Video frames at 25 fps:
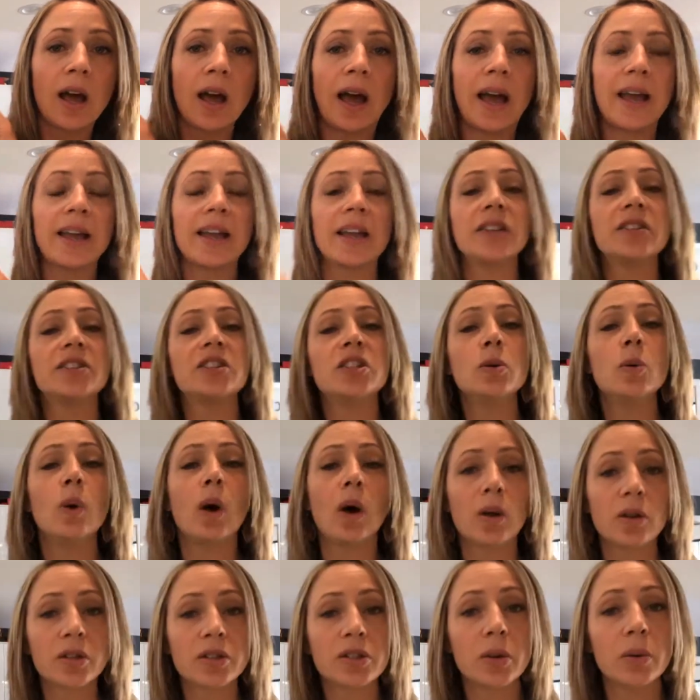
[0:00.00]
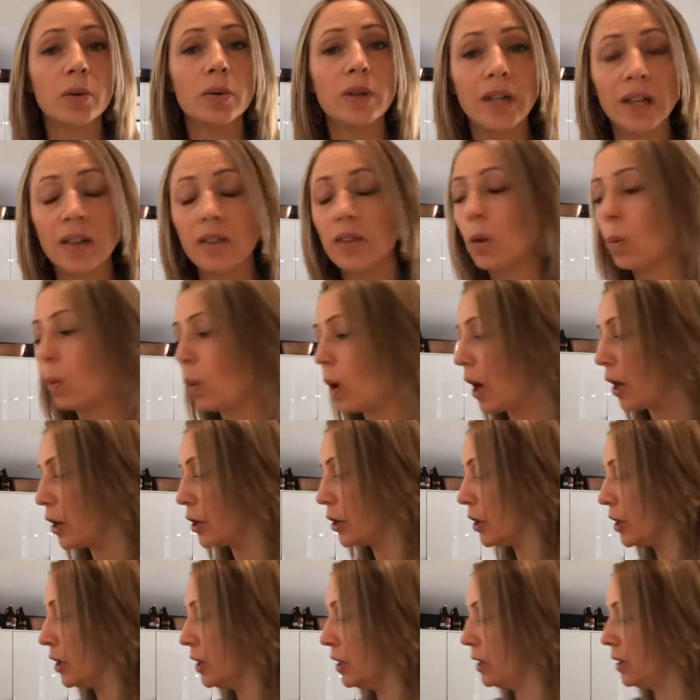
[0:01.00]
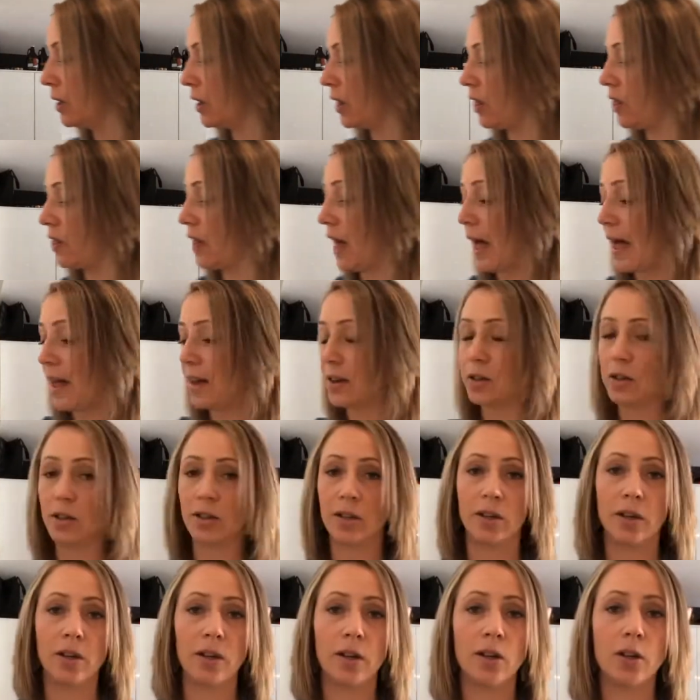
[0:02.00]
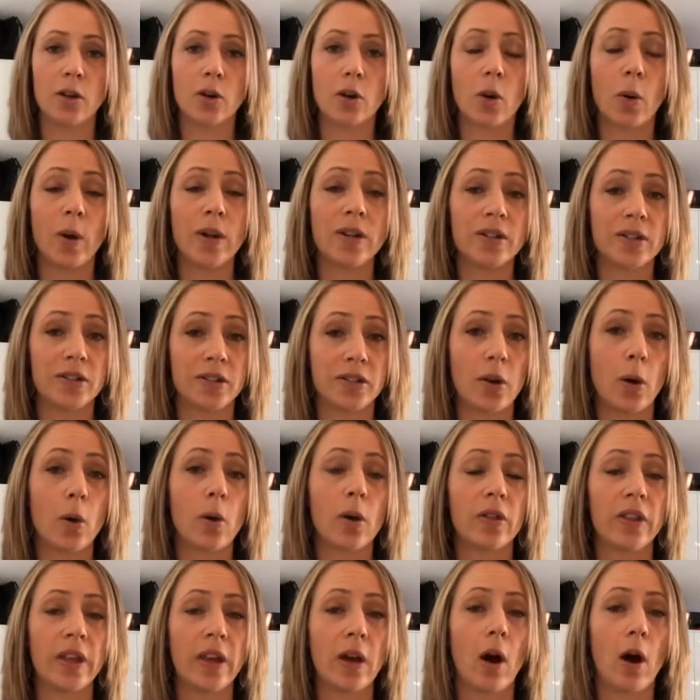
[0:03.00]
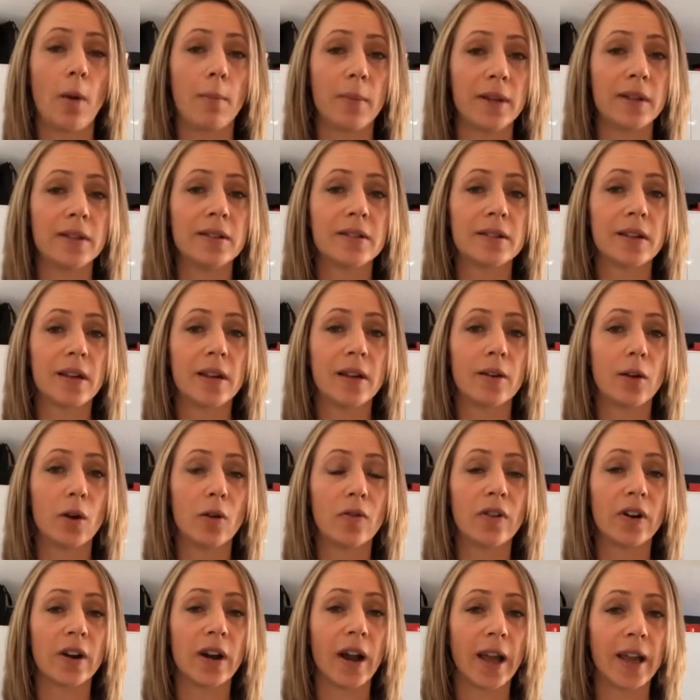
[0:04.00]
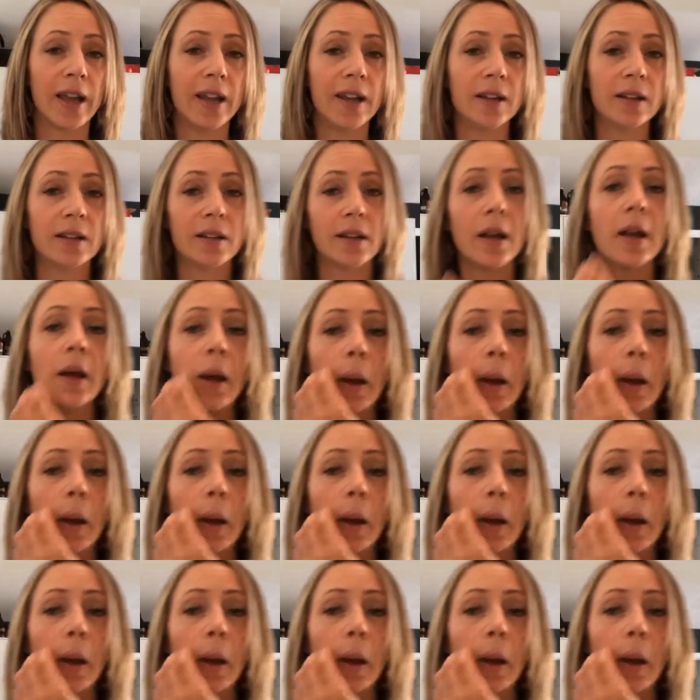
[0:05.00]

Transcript: I guess you also need the water that you're going to soak the almonds in overnight,